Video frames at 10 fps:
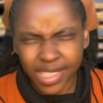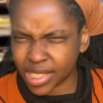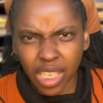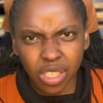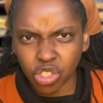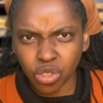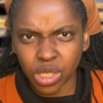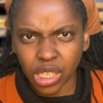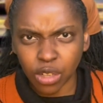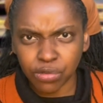dead to
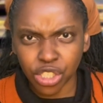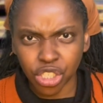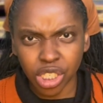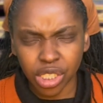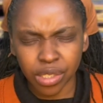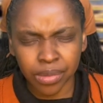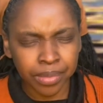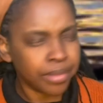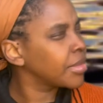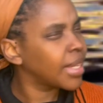selfishness
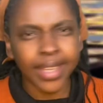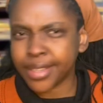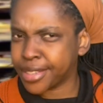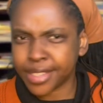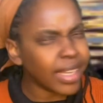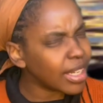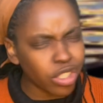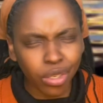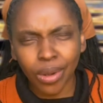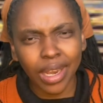and dead
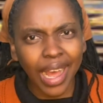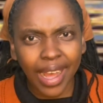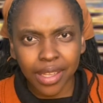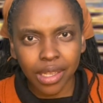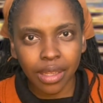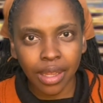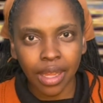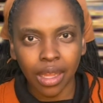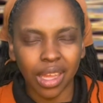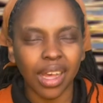to lying
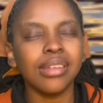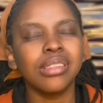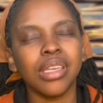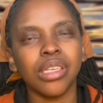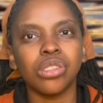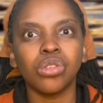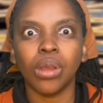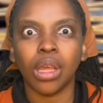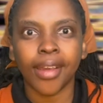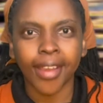and dead to
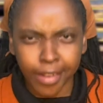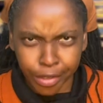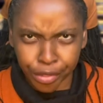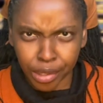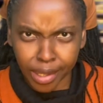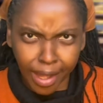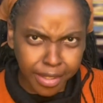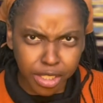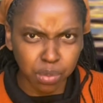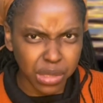anything
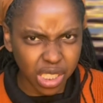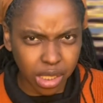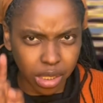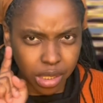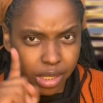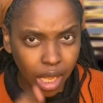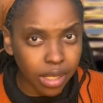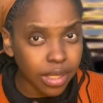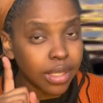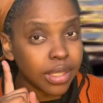else Mr.
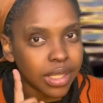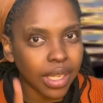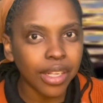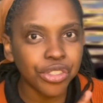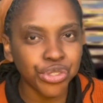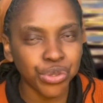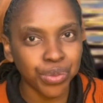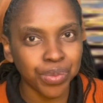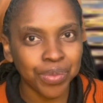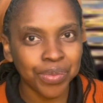Satan tells you.
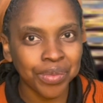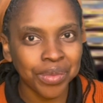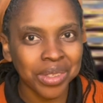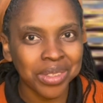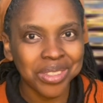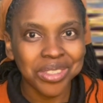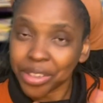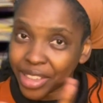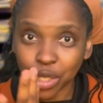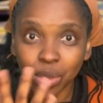So
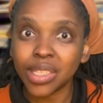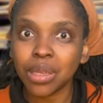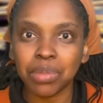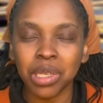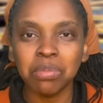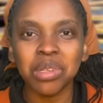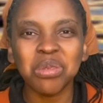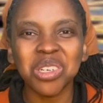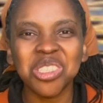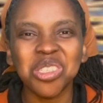that's what the people
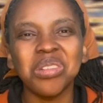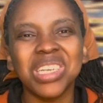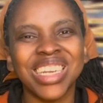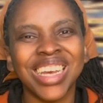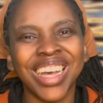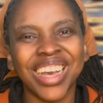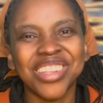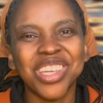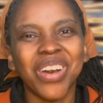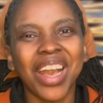were doing.
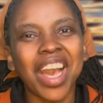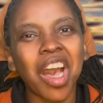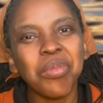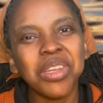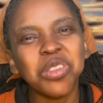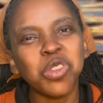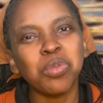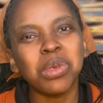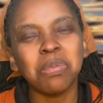They were coming to be